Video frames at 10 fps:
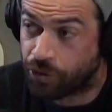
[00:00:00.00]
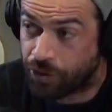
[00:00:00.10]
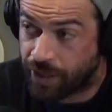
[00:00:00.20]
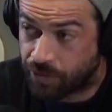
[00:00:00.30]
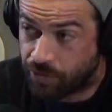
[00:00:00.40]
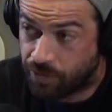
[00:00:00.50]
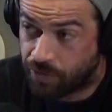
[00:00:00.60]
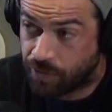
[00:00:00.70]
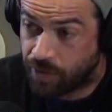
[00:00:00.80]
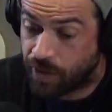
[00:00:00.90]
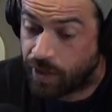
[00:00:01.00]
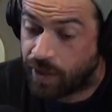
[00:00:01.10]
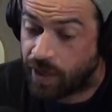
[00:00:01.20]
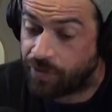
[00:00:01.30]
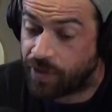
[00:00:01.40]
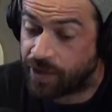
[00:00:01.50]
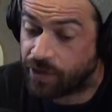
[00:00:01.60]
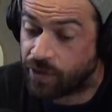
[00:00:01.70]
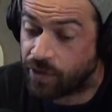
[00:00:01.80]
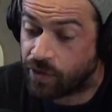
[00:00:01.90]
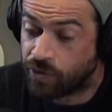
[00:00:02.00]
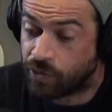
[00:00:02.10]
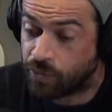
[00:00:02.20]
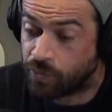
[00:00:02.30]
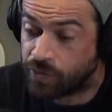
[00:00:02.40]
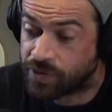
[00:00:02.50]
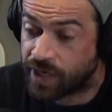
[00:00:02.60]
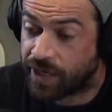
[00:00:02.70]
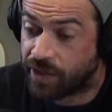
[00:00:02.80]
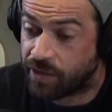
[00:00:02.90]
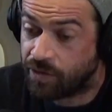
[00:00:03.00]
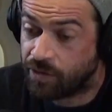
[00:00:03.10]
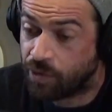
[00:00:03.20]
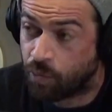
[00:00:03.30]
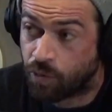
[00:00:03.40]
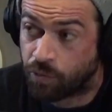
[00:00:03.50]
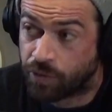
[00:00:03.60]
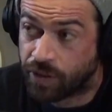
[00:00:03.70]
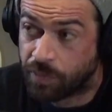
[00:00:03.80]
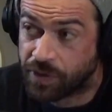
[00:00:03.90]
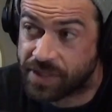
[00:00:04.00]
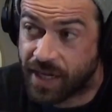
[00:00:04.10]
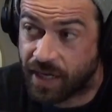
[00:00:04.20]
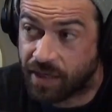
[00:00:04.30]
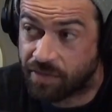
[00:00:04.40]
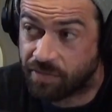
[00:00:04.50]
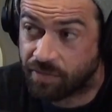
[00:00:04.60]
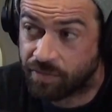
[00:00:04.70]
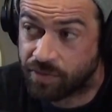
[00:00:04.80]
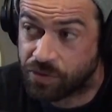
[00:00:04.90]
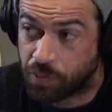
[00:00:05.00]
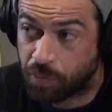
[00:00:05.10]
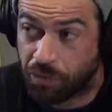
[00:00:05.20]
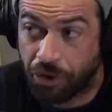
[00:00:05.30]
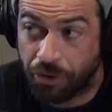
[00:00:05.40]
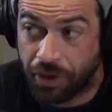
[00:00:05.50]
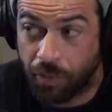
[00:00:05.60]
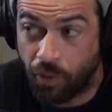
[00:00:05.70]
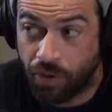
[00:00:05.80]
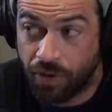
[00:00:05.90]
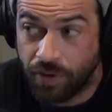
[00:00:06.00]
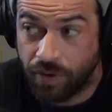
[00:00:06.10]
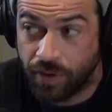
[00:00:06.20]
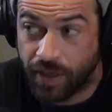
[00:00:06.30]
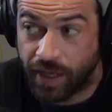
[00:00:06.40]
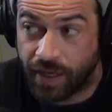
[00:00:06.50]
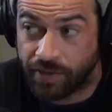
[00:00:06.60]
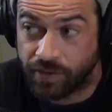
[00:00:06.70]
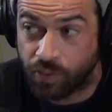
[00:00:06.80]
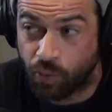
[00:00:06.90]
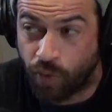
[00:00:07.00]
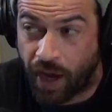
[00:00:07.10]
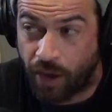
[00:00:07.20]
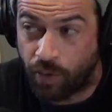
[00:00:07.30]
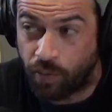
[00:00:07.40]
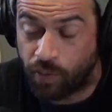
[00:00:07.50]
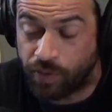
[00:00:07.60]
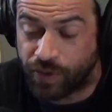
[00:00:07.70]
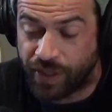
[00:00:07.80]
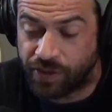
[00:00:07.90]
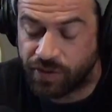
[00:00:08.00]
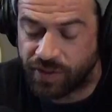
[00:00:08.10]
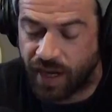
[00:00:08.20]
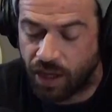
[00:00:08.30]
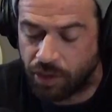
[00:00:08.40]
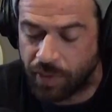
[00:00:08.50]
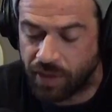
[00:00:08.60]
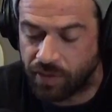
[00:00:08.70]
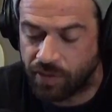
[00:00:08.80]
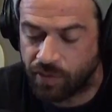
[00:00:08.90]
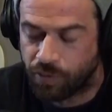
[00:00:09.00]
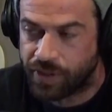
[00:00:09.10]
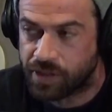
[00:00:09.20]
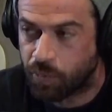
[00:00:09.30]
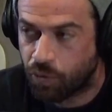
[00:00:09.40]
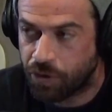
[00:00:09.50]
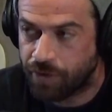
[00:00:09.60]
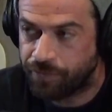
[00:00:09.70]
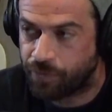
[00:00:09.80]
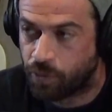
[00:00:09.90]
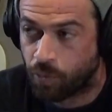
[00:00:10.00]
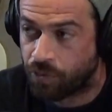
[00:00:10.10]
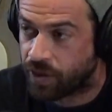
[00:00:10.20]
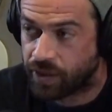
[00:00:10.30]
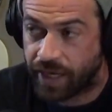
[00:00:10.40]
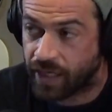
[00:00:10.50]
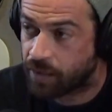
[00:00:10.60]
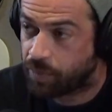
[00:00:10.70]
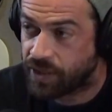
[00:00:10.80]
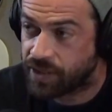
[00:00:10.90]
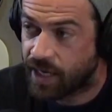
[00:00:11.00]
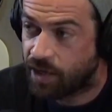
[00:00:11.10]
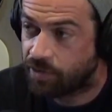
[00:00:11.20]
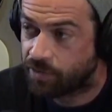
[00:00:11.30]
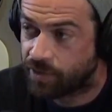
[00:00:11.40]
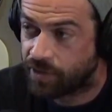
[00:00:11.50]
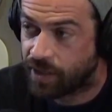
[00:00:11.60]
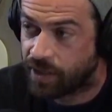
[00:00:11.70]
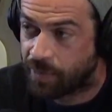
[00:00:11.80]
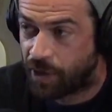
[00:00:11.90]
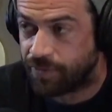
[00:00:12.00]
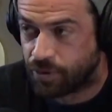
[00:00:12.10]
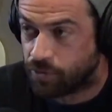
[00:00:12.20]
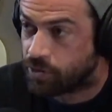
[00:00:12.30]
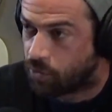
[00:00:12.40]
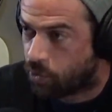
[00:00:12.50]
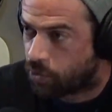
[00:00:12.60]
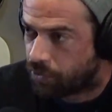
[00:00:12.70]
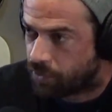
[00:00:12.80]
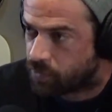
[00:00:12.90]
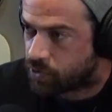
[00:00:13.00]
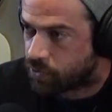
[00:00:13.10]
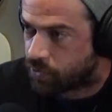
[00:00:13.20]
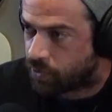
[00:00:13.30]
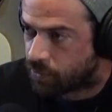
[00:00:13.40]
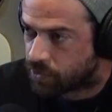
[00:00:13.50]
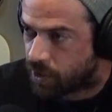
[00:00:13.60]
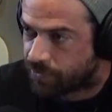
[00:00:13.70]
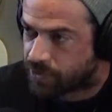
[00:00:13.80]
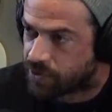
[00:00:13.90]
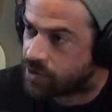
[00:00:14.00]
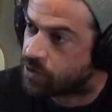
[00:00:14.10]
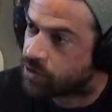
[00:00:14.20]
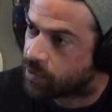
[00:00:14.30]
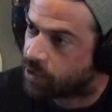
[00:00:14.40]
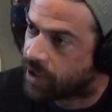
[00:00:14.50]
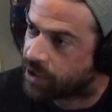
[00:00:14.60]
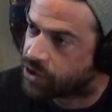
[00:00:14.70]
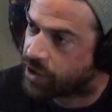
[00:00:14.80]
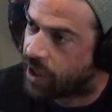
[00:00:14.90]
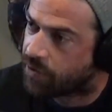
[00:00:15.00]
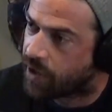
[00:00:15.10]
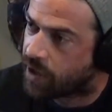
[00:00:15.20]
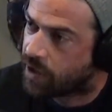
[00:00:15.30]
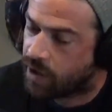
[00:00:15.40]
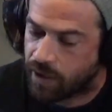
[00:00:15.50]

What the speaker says: You broke your ankle, and then you decided you weren't really going to be skating super pro anymore. And so, how did element? Were they supportive, or were they like, peace out? Did they? I mean, obviously you still work with them, so there was obviously still some connection. How that?